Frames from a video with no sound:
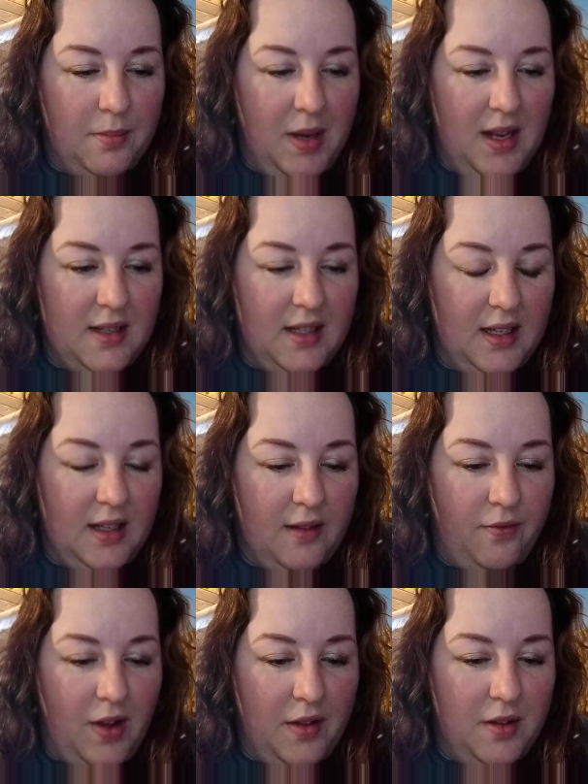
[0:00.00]
panting,
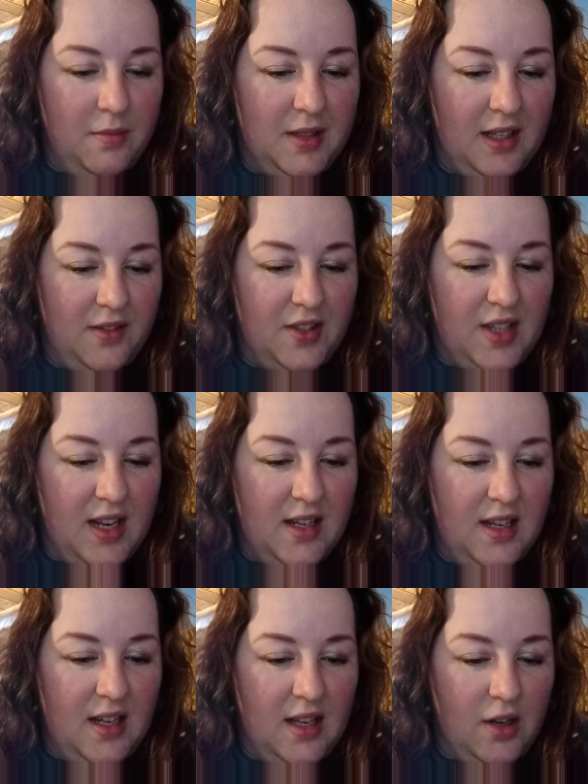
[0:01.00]
found themselves
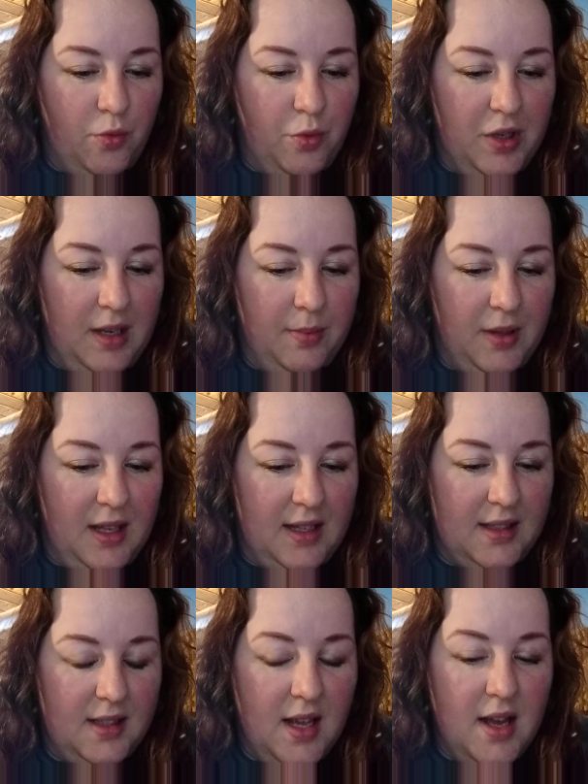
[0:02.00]
standing in a woody
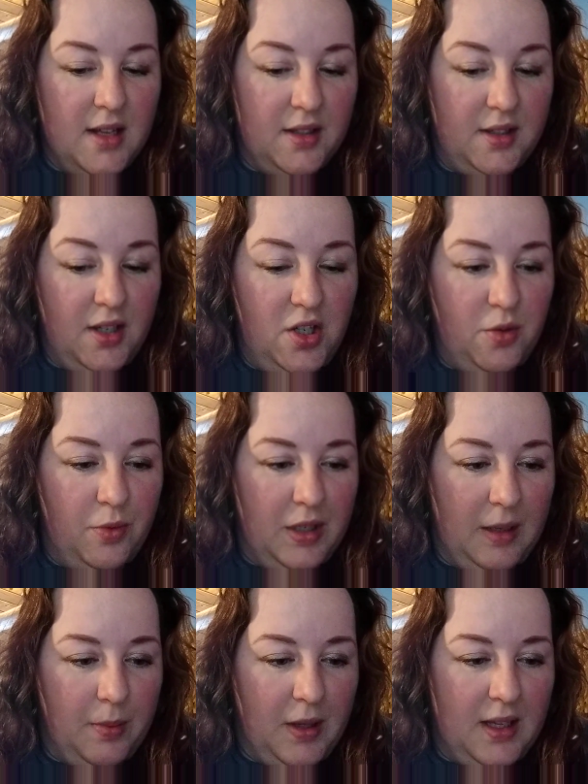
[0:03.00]
place, such a
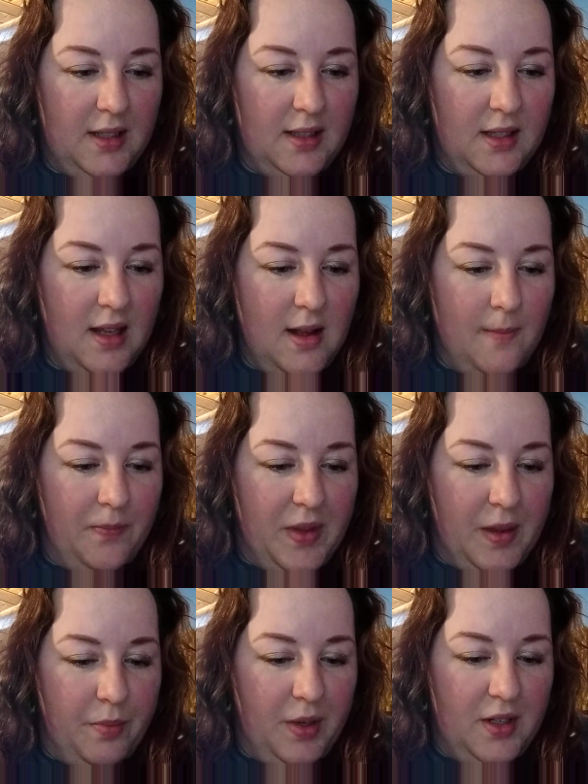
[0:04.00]
woody place,
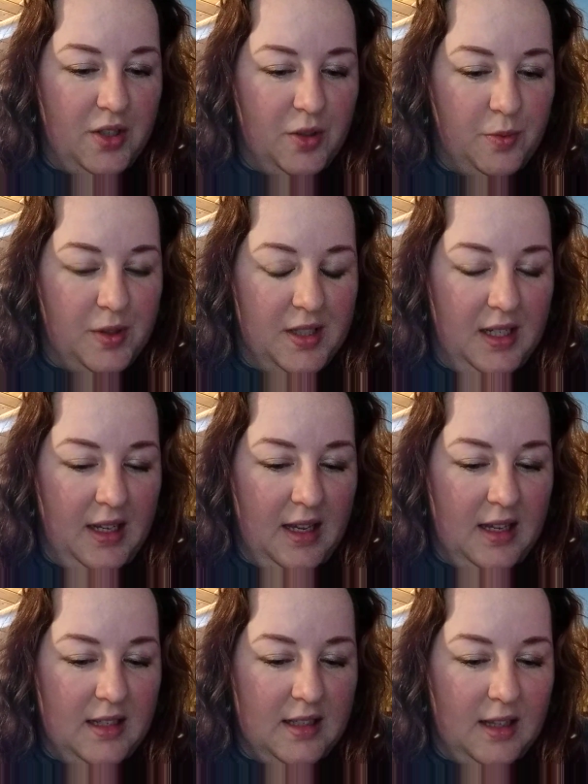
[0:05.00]
that branches were sticking
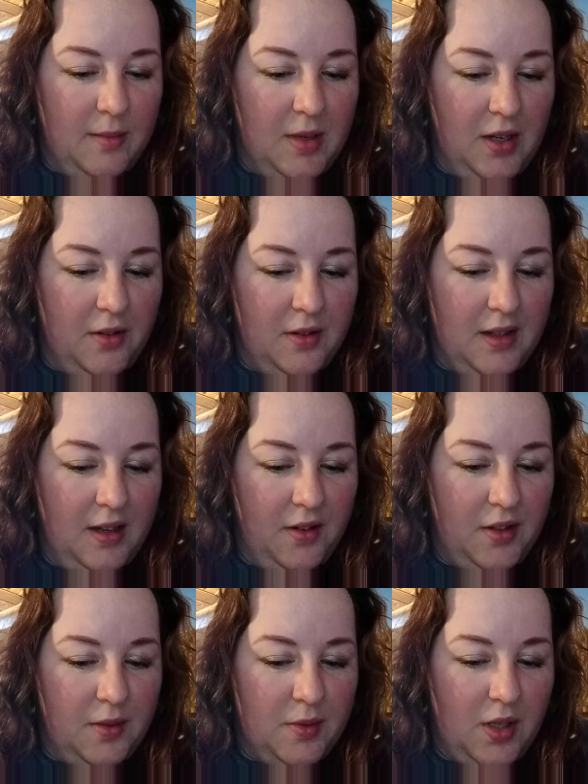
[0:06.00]
into them here and there,
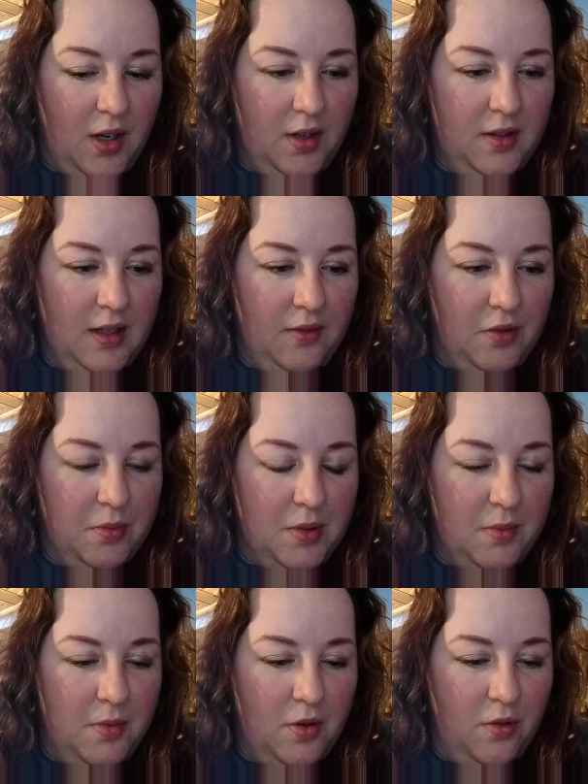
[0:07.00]
and there was hardly room to
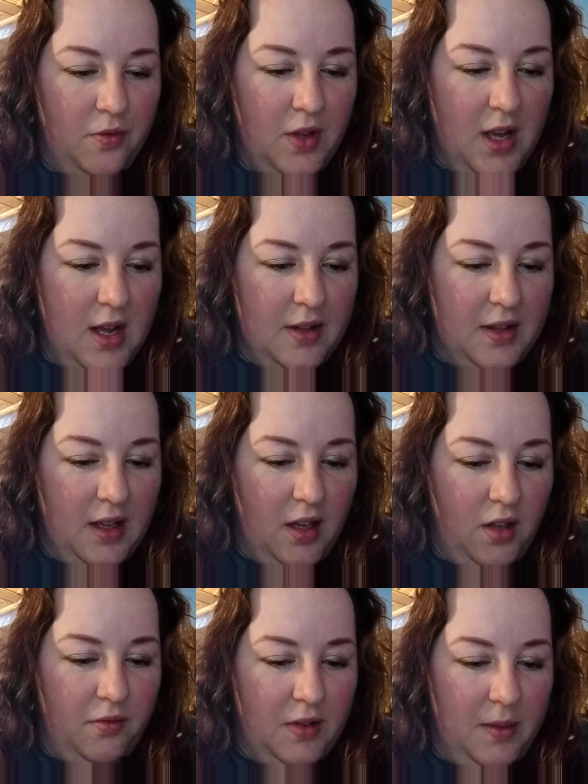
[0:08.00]
move. They
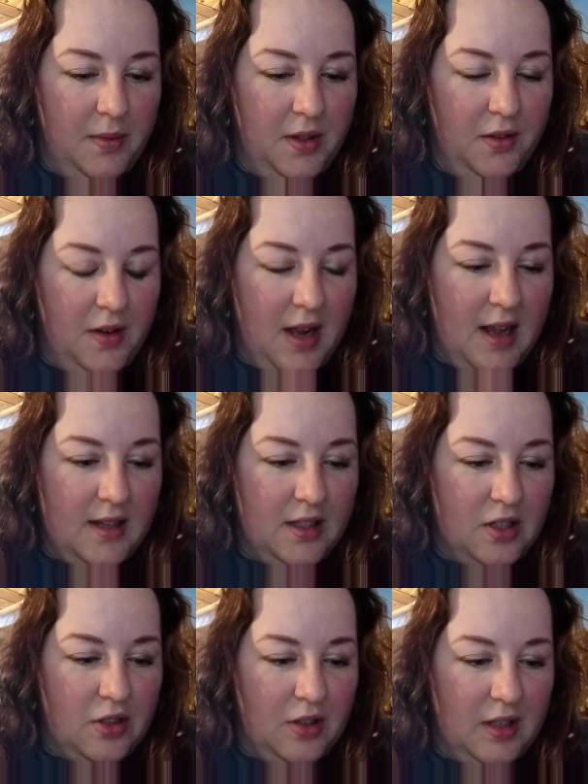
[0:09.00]
all rubbed their eyes
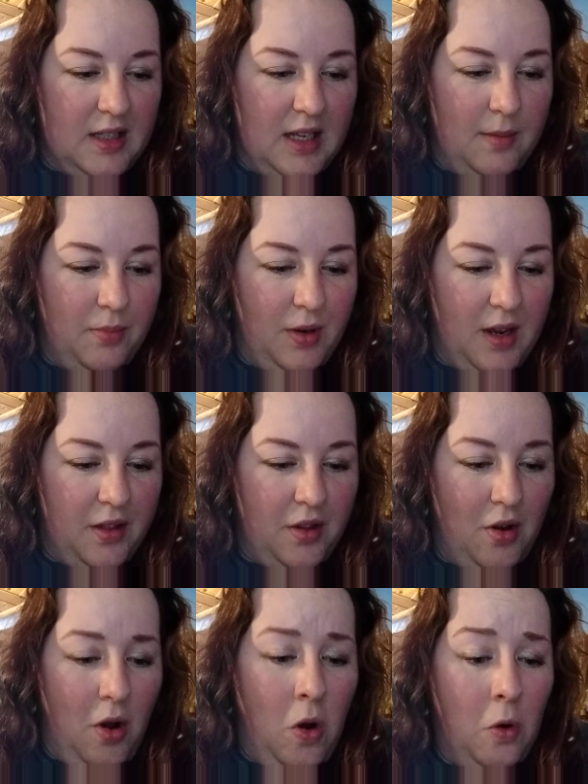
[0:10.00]
and took a deep breath.
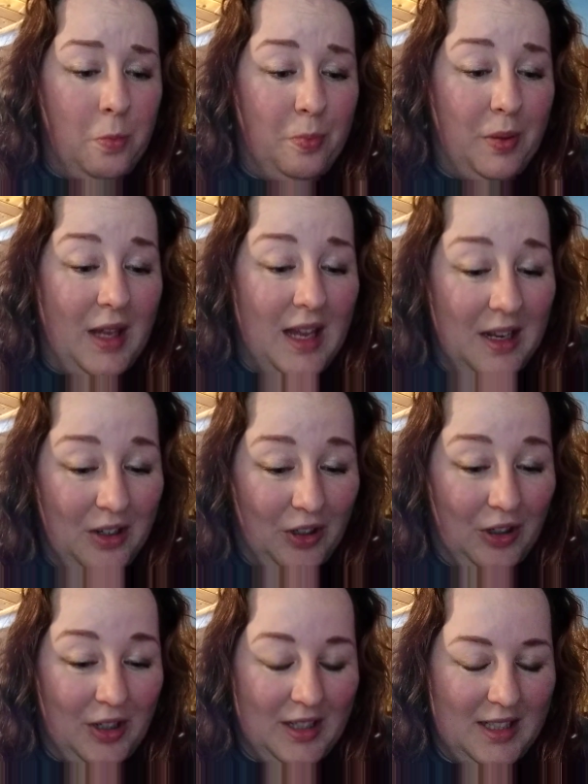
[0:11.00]
Oh,
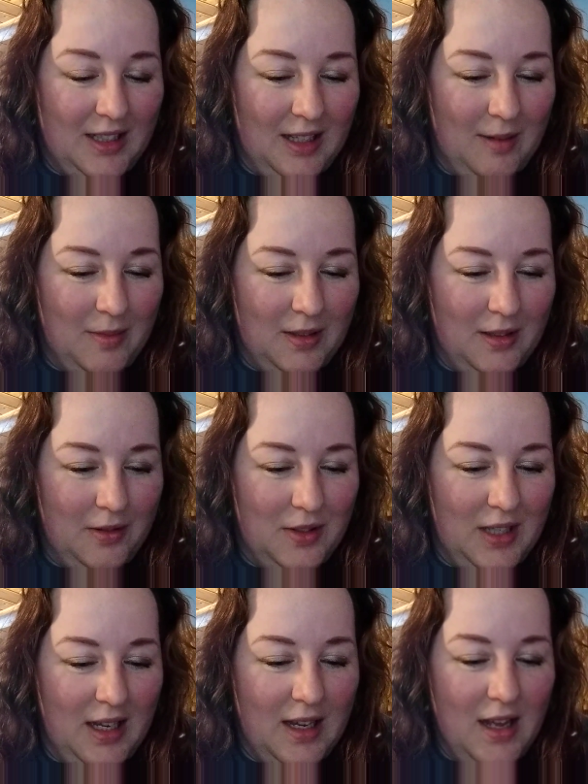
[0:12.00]
Peter! exclaimed
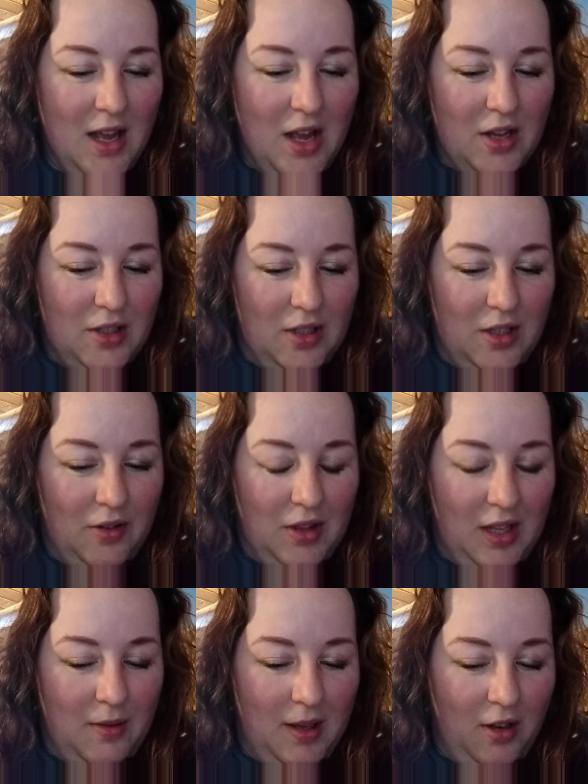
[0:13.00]
Lucy. Do you
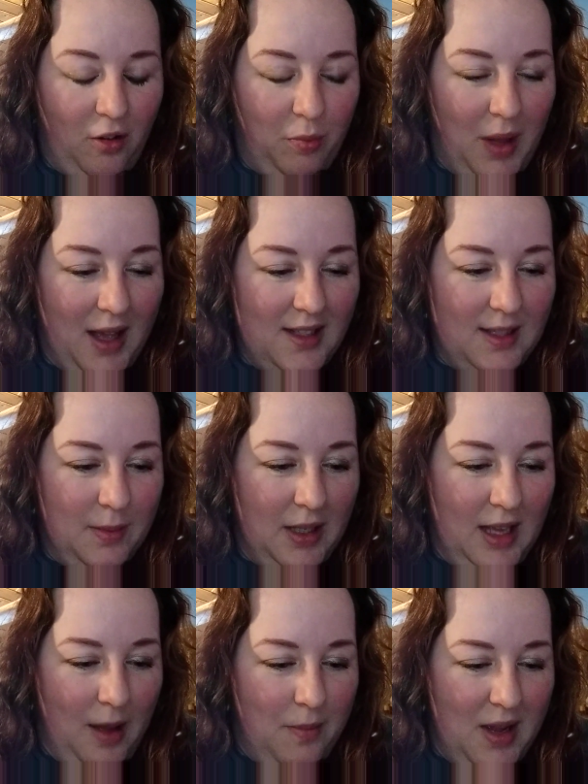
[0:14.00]
think we could have possibly
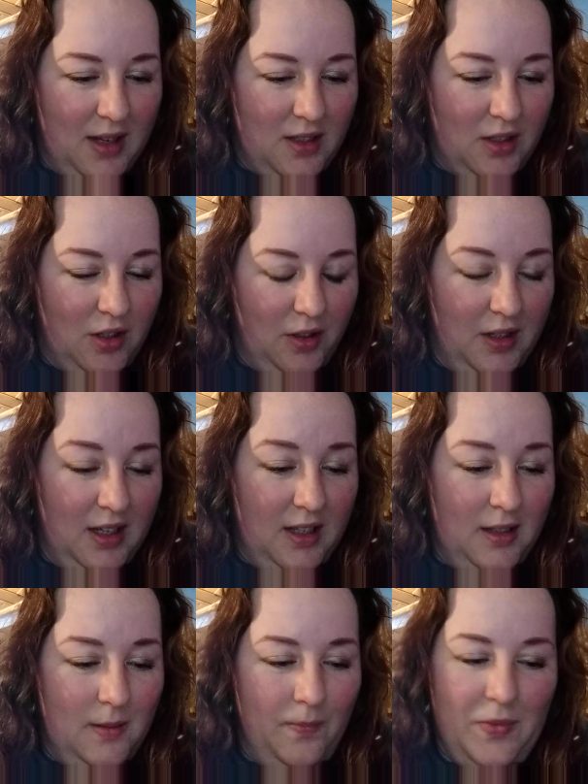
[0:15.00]
got back to Narnia?